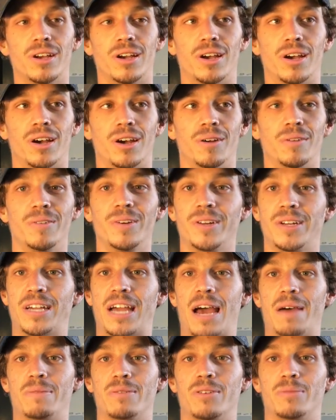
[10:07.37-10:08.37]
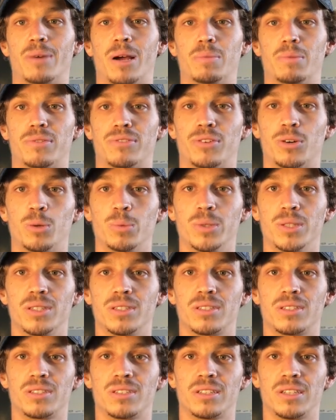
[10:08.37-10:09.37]
Uh, really happy with my
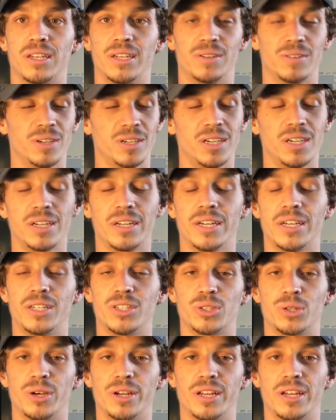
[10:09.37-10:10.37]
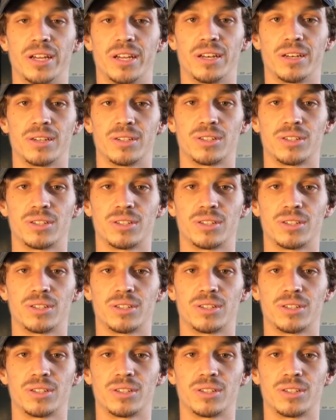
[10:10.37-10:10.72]
performance. I really enjoyed it.